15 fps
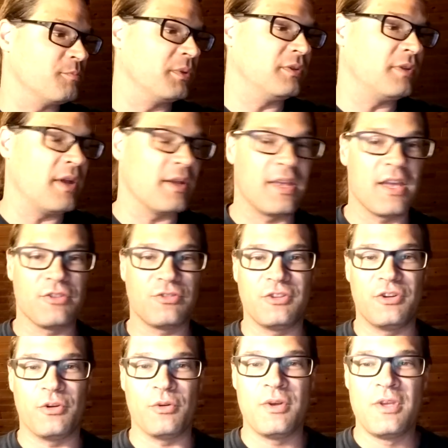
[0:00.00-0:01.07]
But I guess,
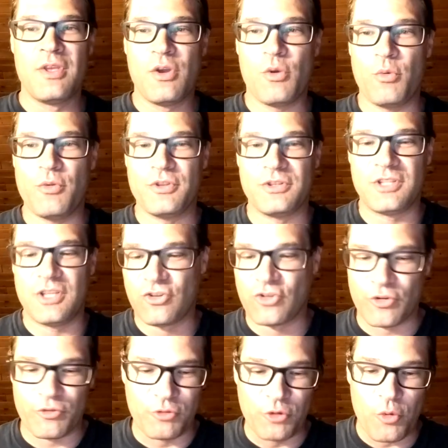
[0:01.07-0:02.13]
with the
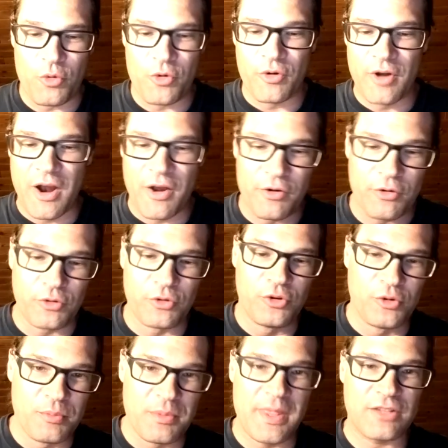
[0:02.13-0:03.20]
teacher floating around the room,